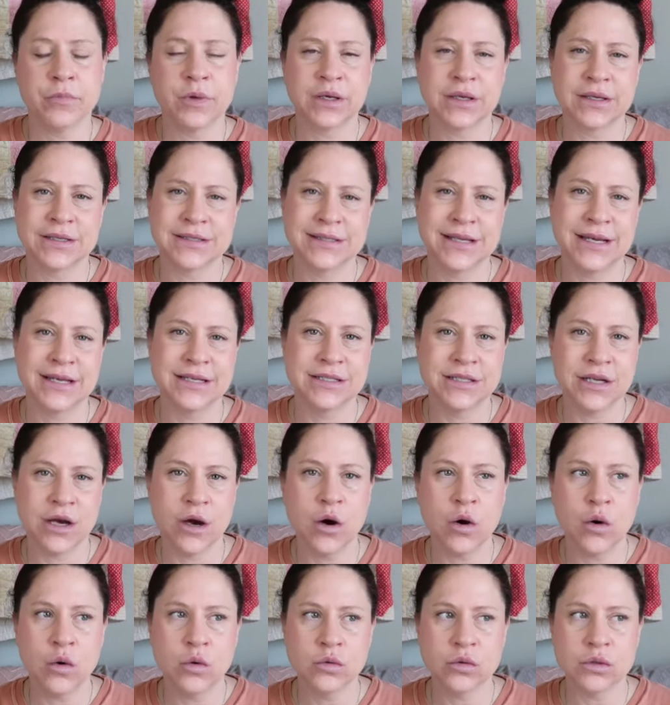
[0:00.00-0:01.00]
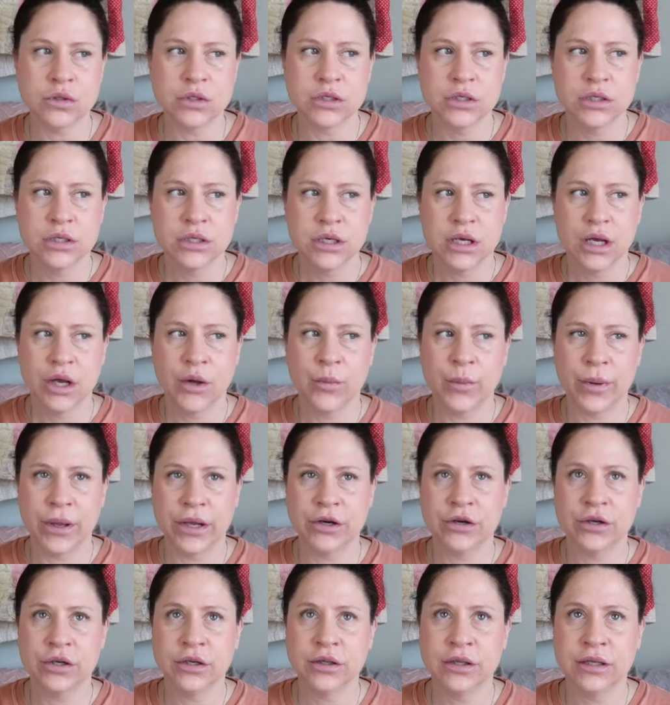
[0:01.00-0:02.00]
because they don't
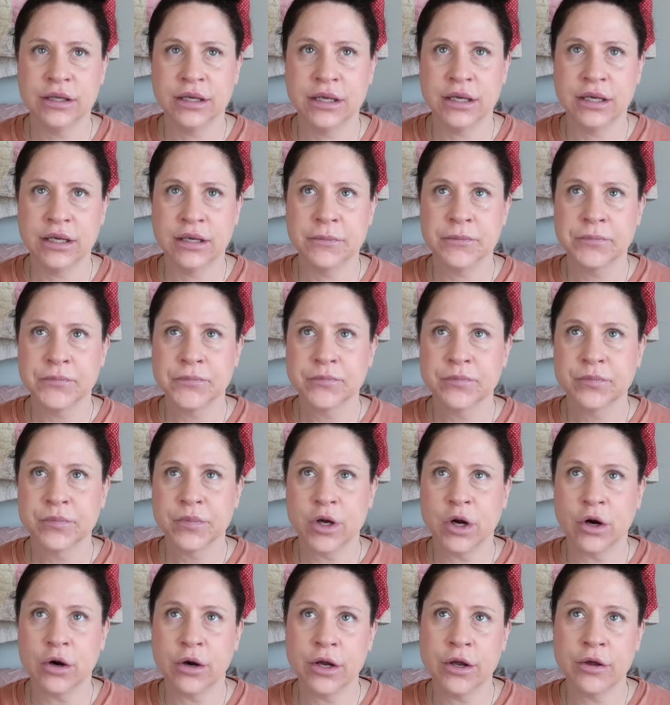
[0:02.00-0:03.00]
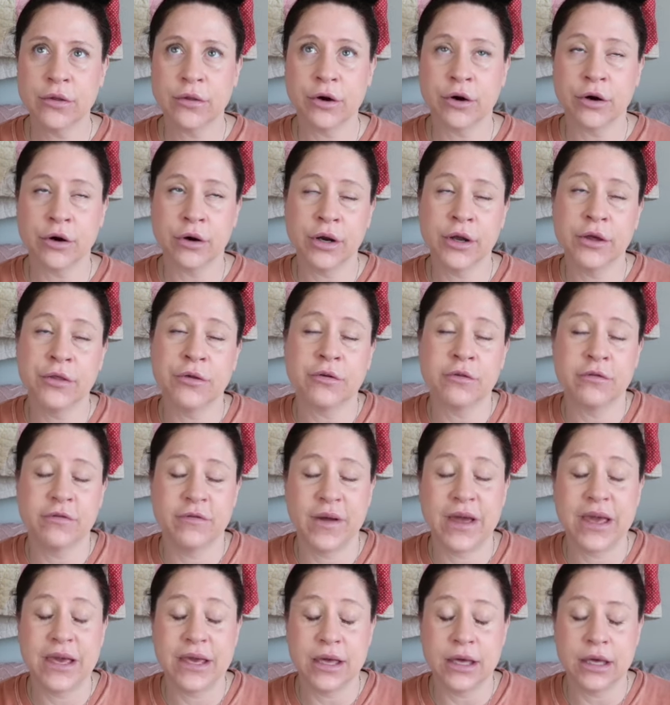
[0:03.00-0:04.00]
apparently are, e are either
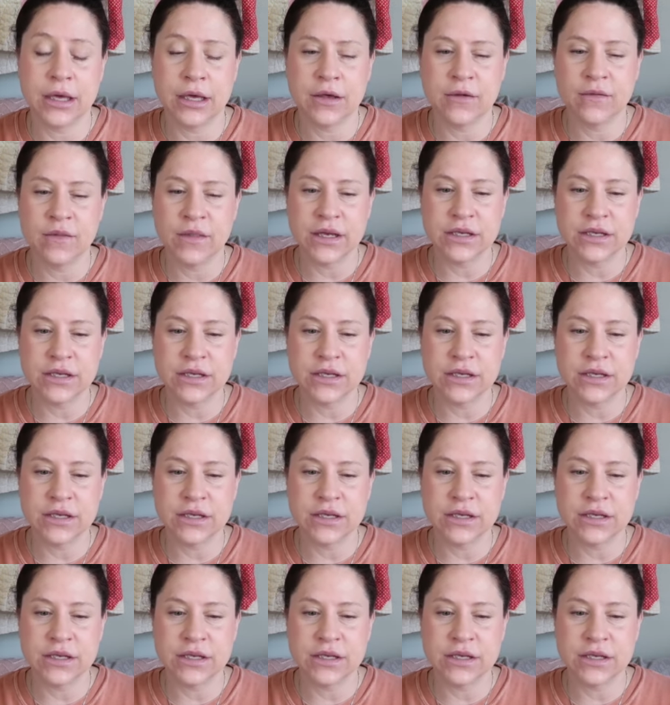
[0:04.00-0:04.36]
faking it.